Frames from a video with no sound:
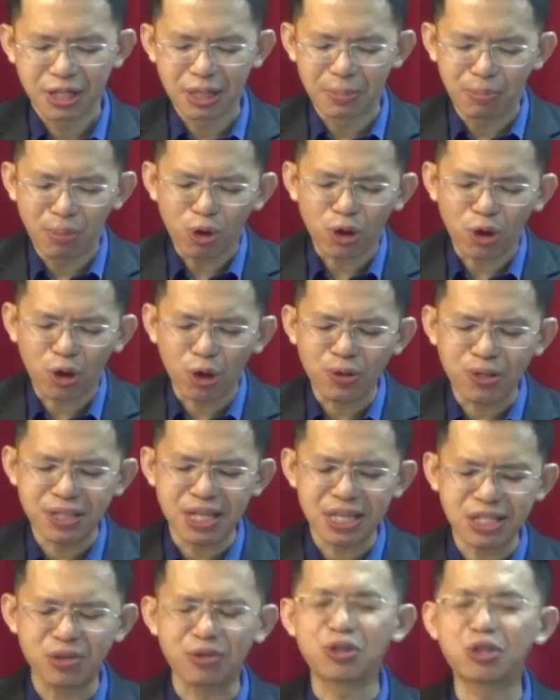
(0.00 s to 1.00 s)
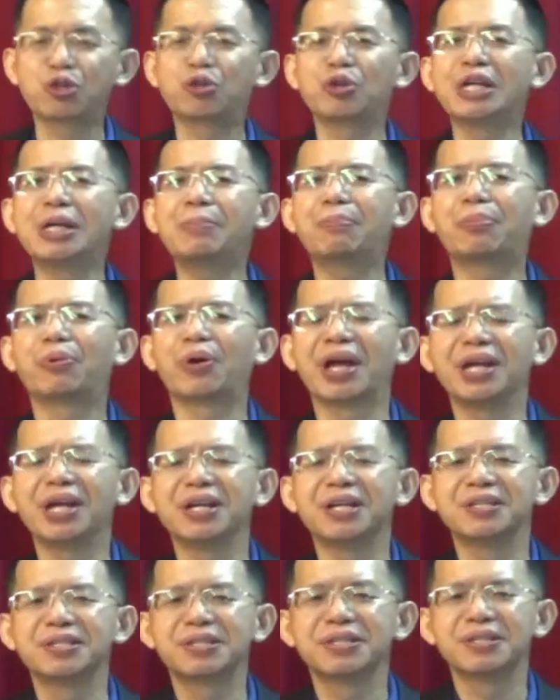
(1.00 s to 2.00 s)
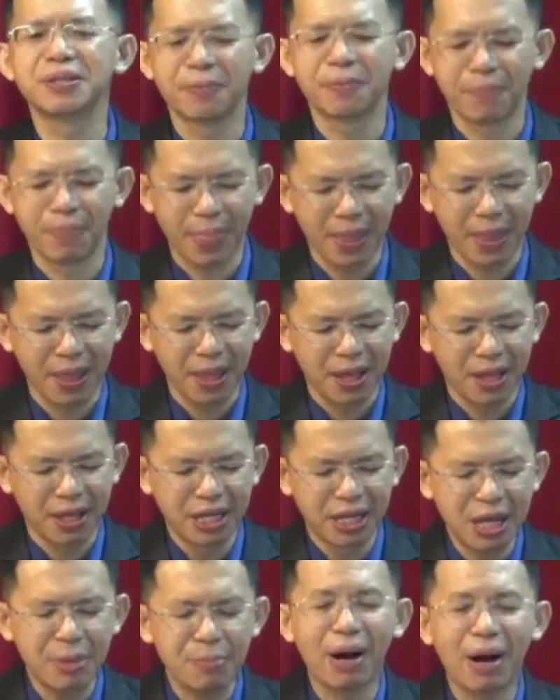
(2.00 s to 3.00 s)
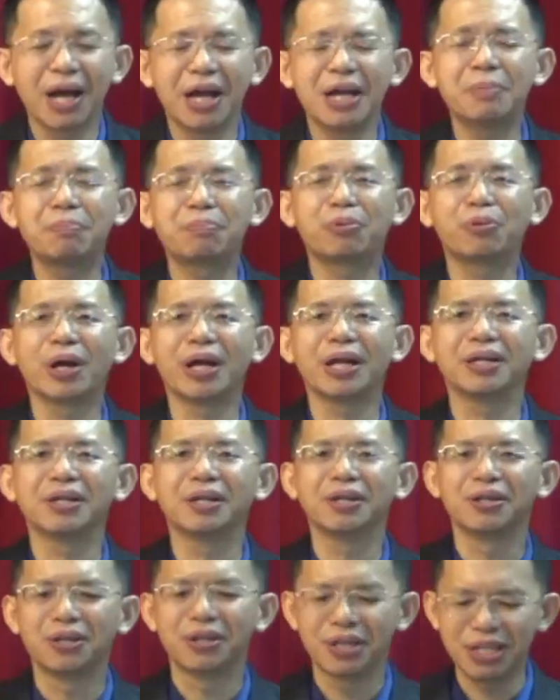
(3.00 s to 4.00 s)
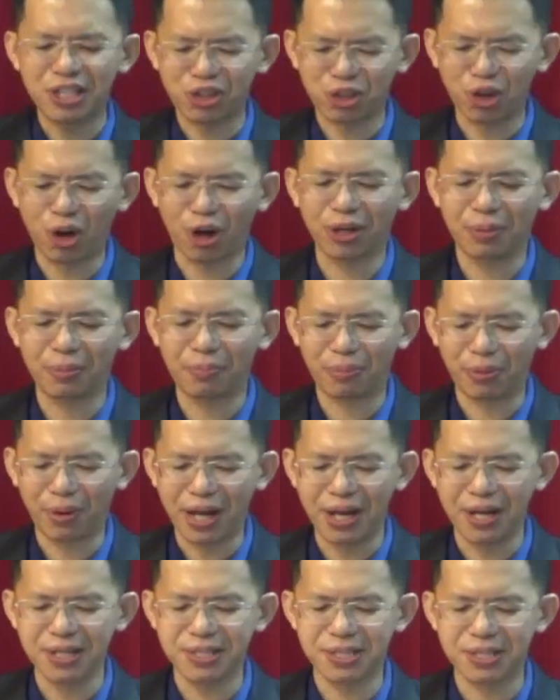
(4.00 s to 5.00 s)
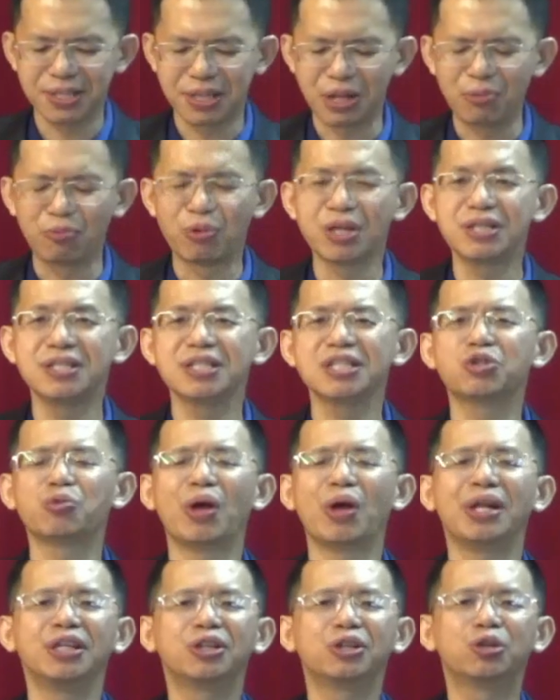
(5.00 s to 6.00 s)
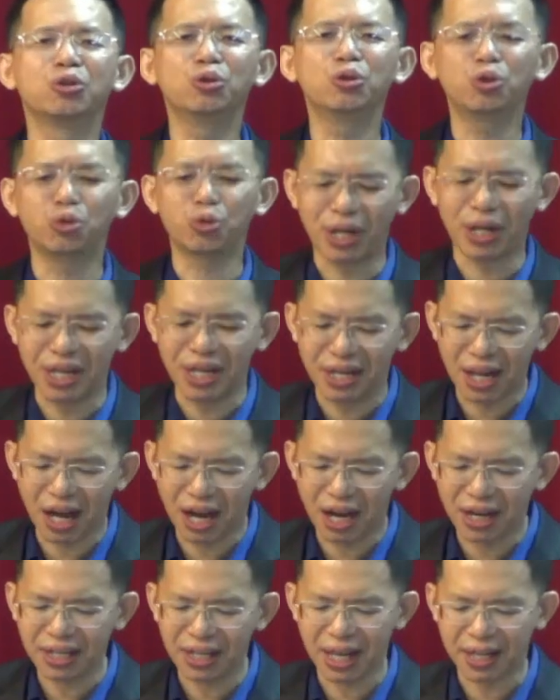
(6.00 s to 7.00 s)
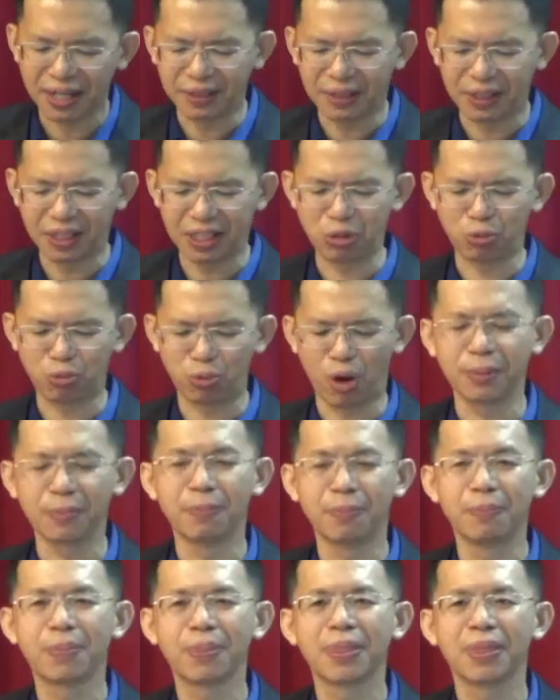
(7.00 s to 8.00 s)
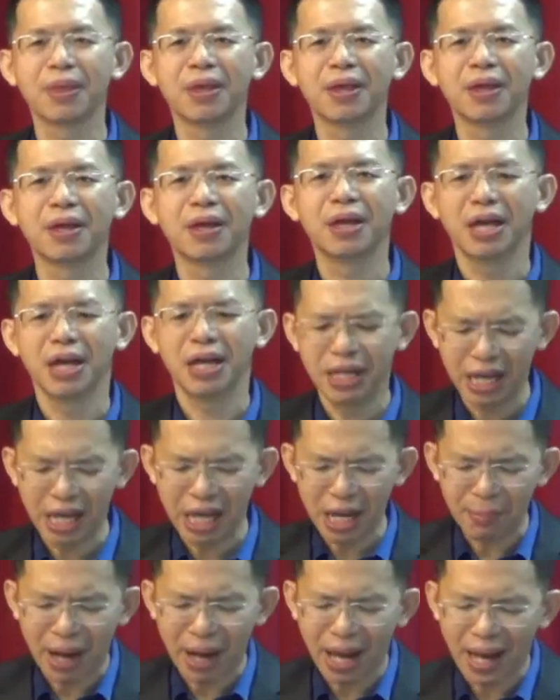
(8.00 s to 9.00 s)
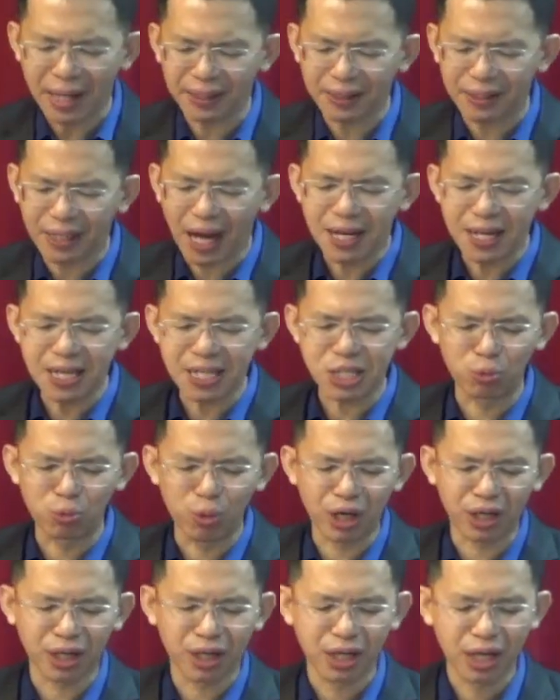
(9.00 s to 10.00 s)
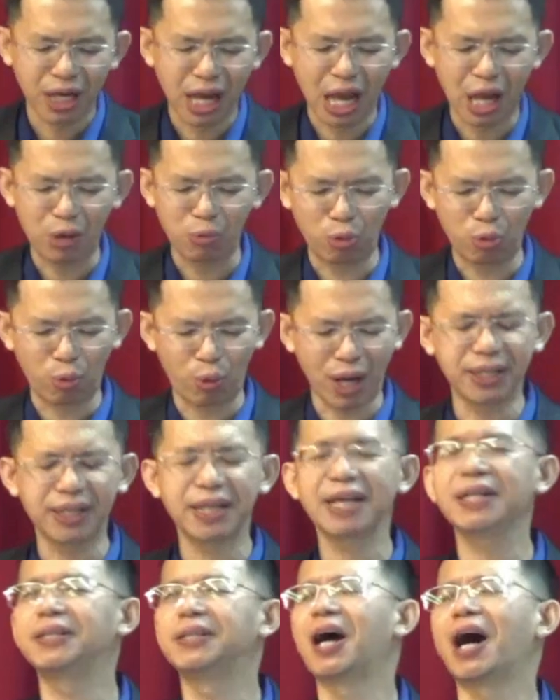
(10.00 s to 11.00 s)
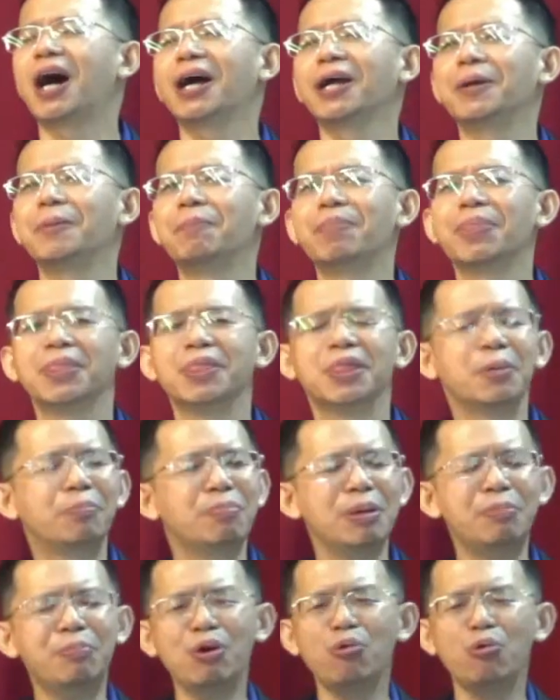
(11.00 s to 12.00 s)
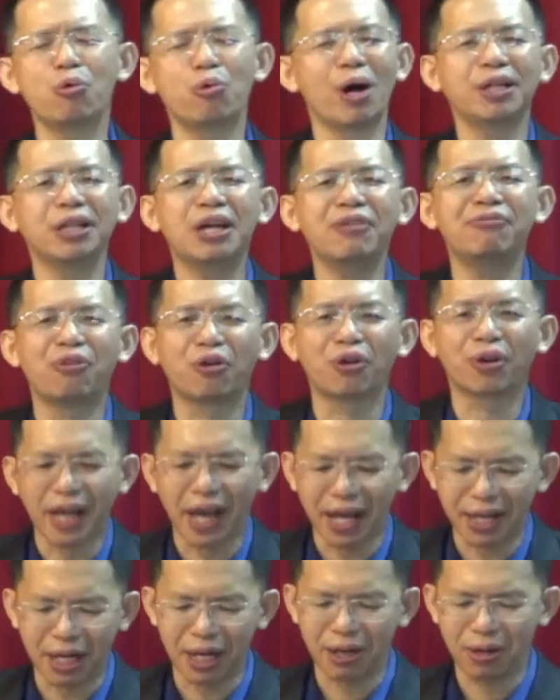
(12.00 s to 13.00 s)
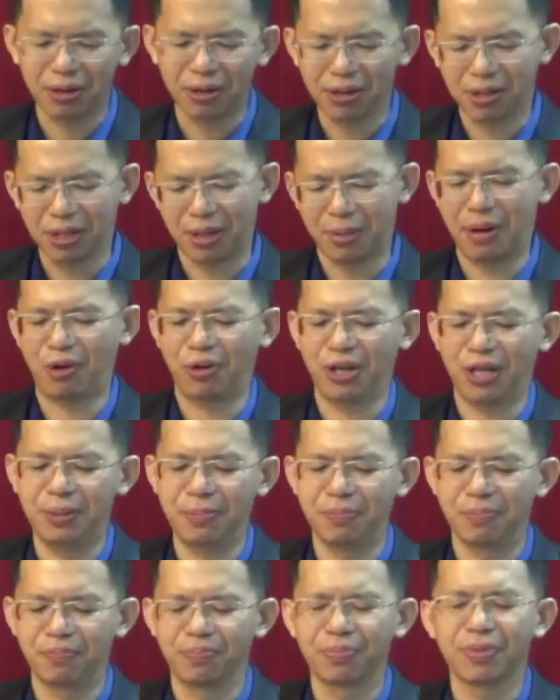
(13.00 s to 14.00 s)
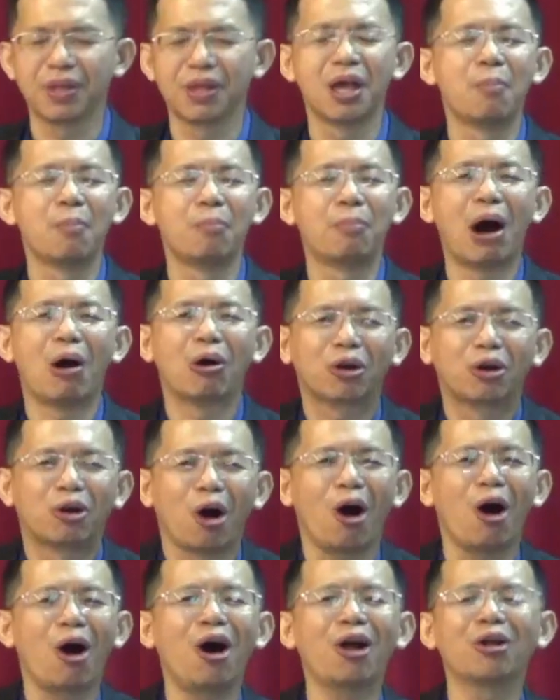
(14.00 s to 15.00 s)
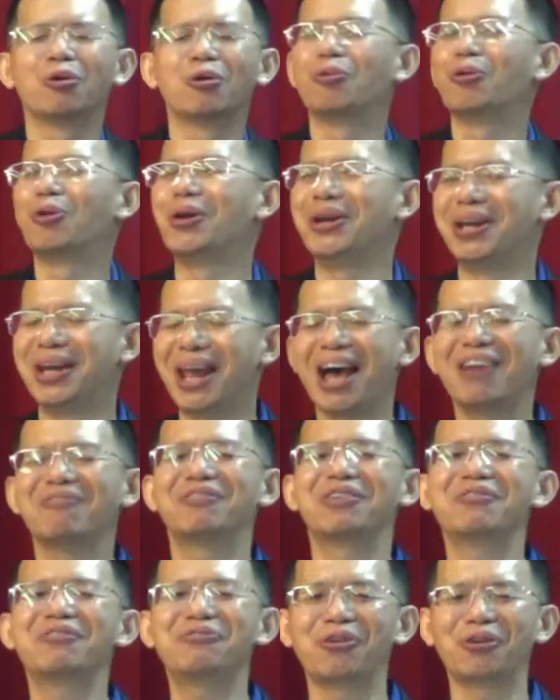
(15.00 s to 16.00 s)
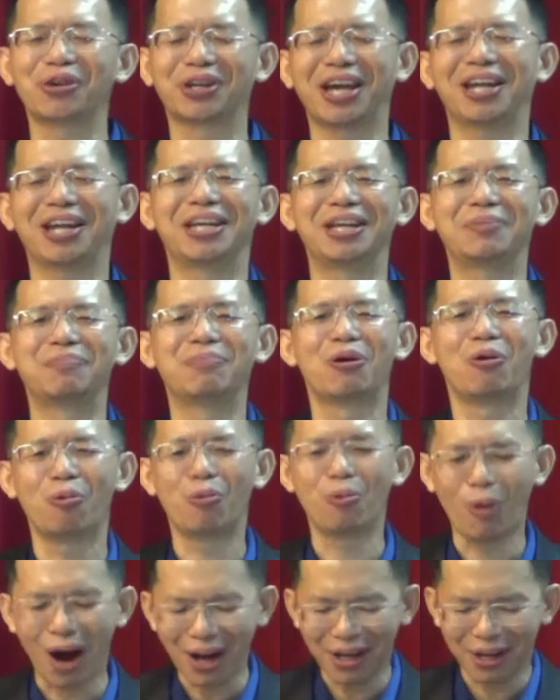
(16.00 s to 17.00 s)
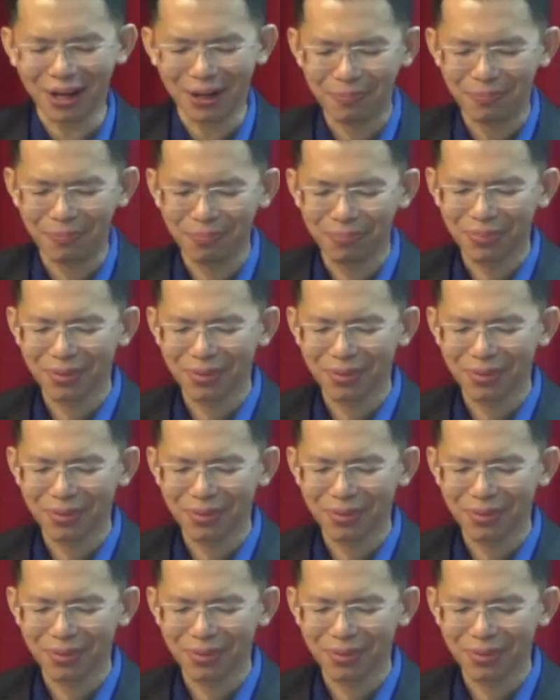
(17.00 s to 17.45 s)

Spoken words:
The book closes with three prayers. Nehemiah prayed these short prayers in verses 22, 29, and 31. Nehemiah had done his work and would one day die. The people would one day forget about him. But God will never forget him. Why?